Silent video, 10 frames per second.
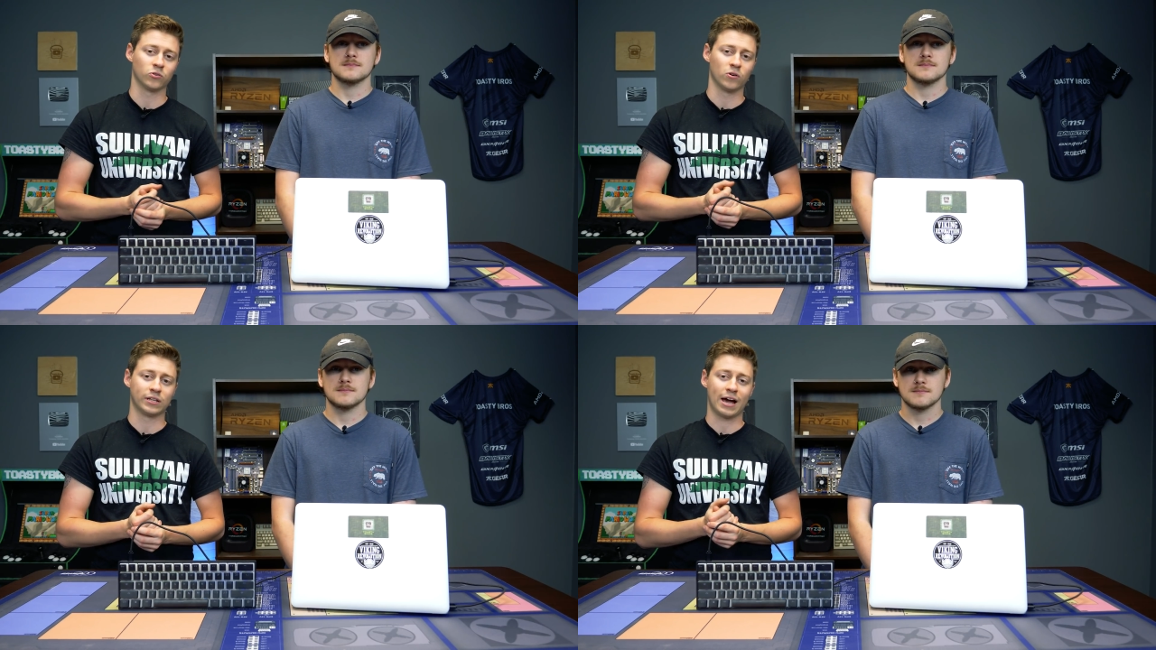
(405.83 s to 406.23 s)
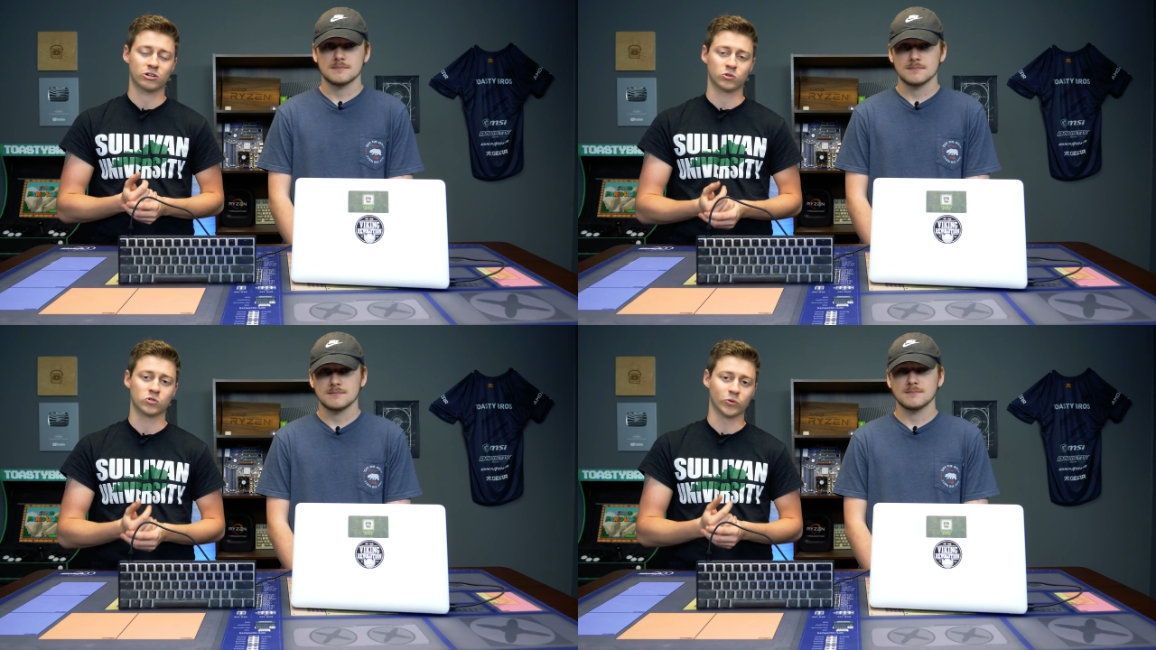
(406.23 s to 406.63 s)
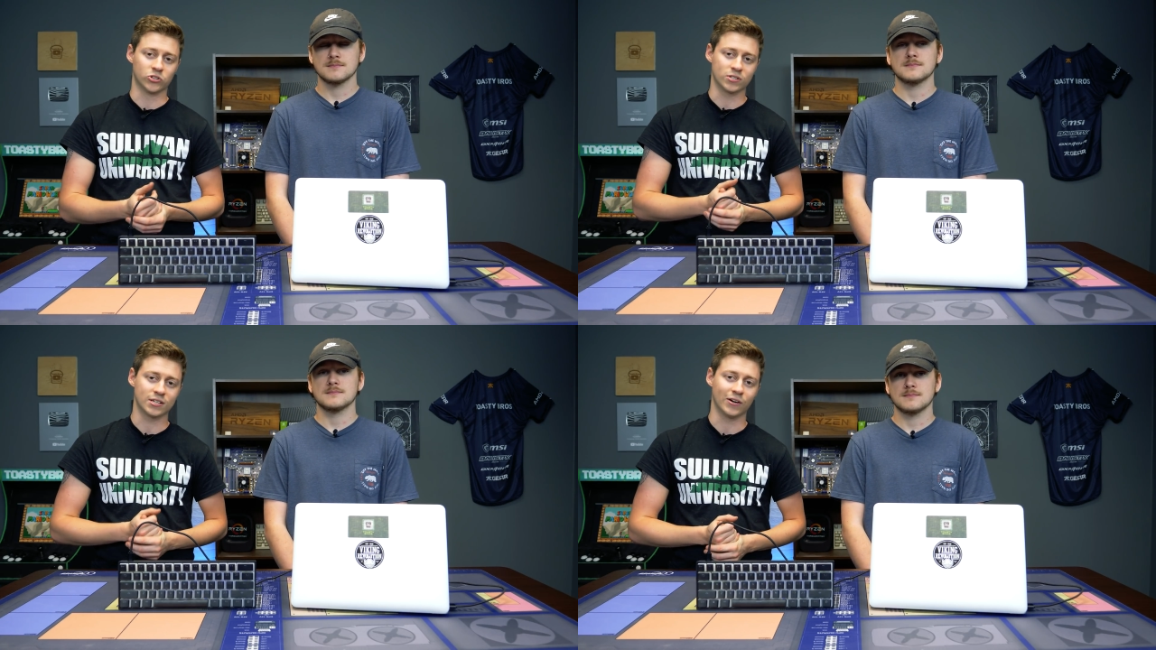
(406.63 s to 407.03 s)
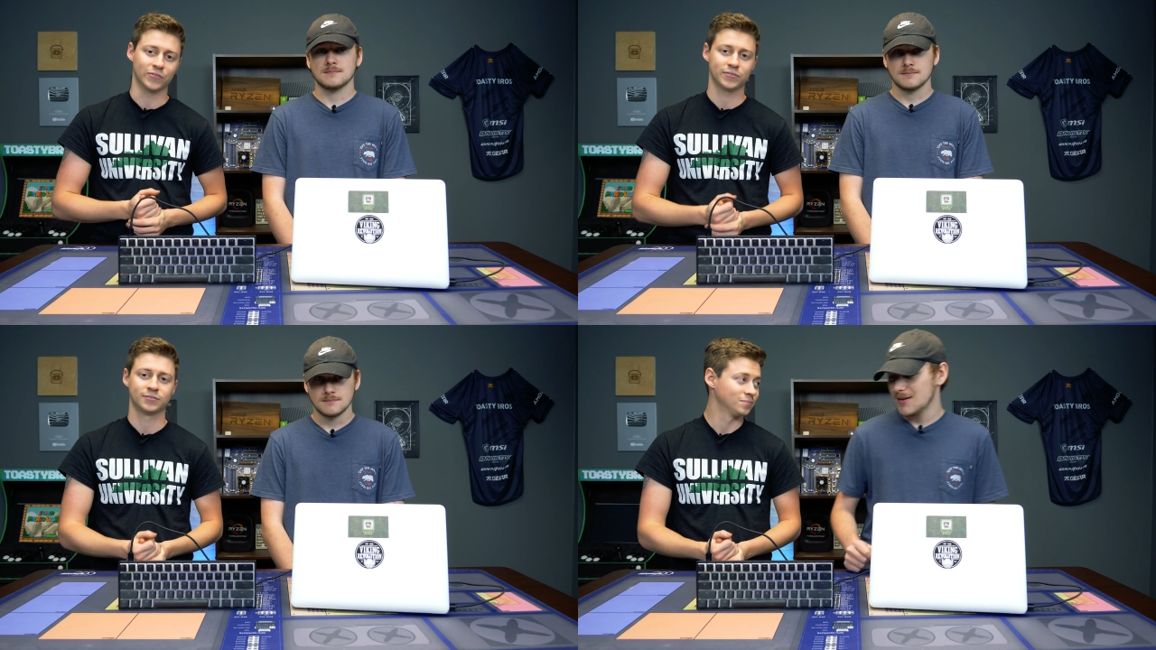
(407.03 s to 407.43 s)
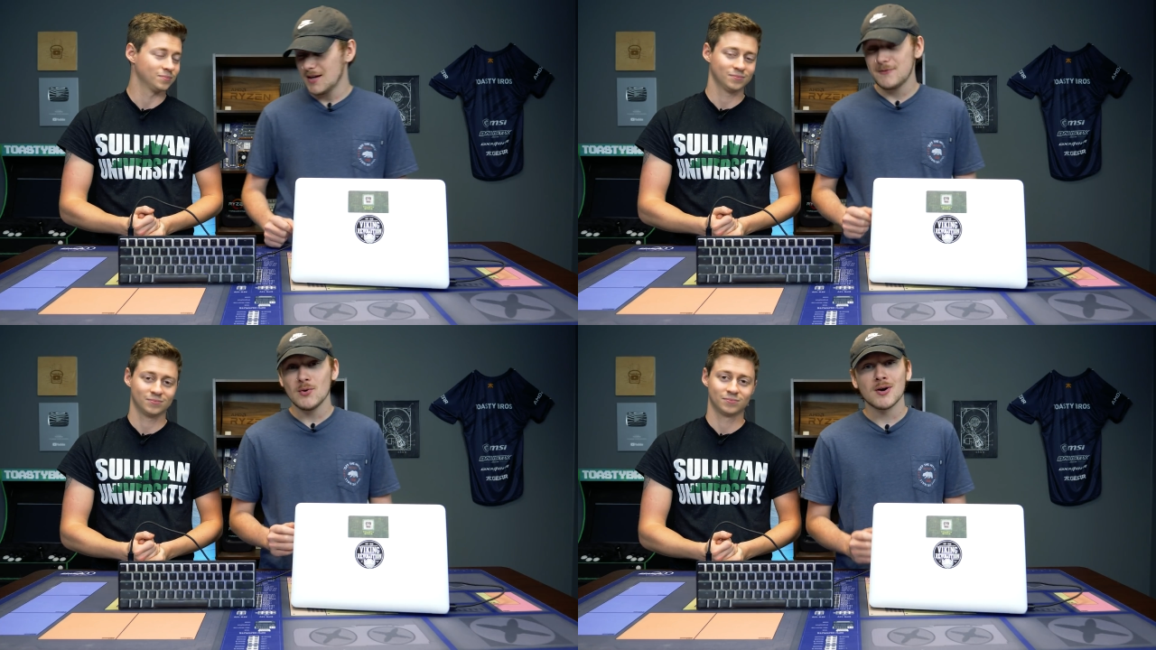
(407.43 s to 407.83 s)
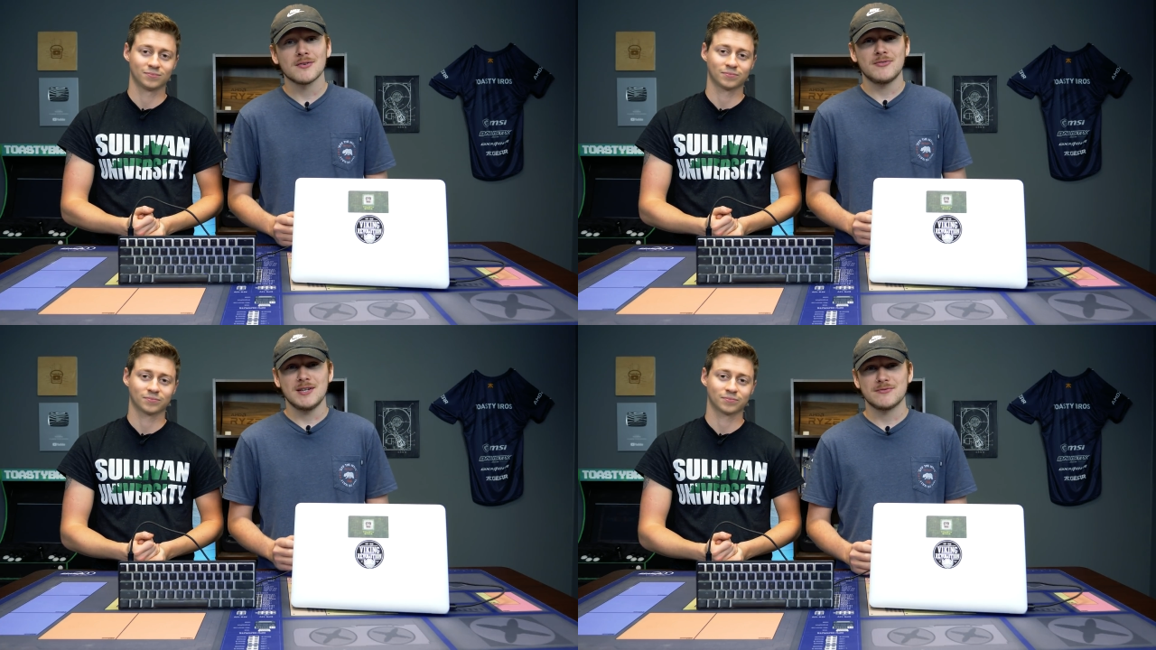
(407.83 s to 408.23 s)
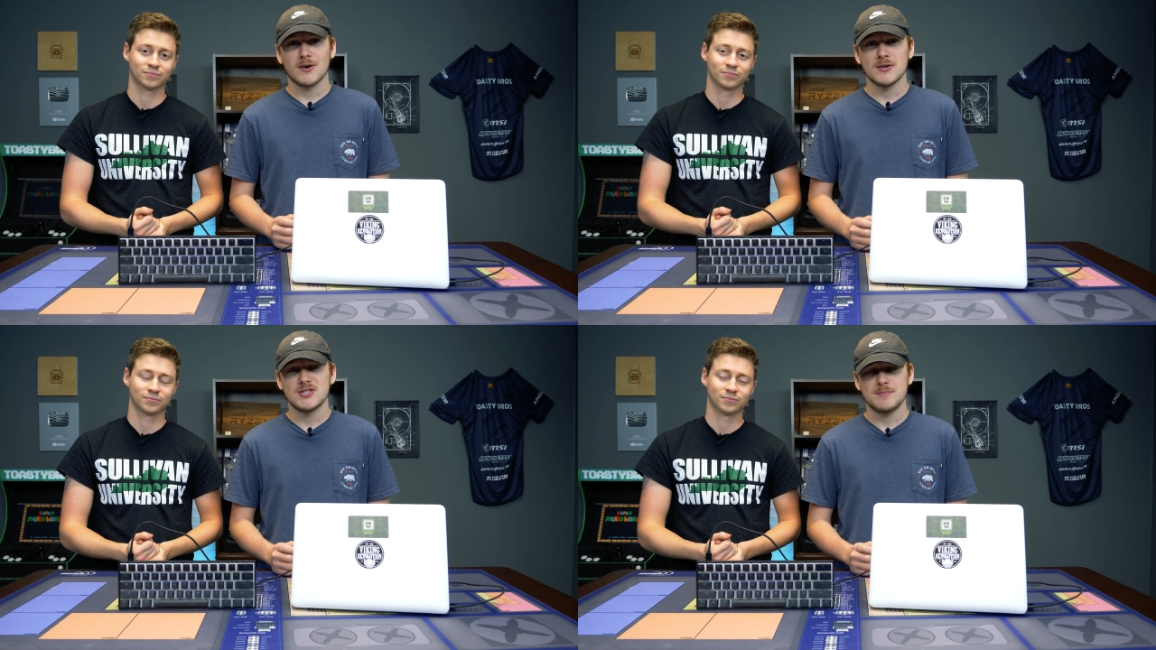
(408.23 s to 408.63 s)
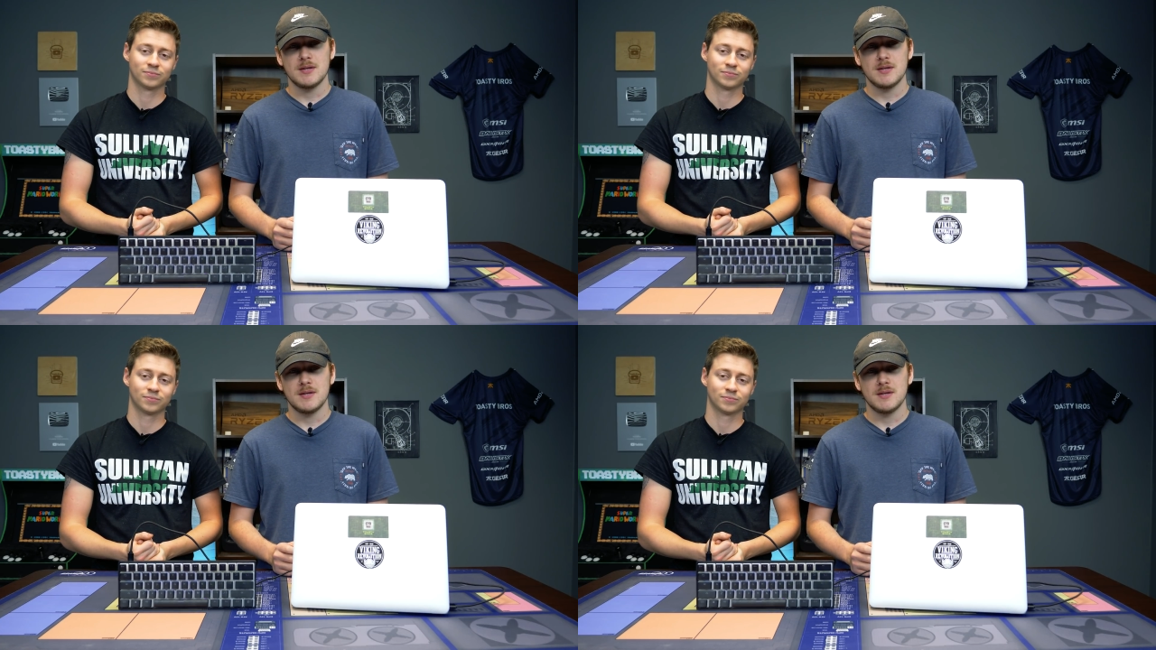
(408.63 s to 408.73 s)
Speaker 1: through on the actual switch itself. If you are a fiend for R G B,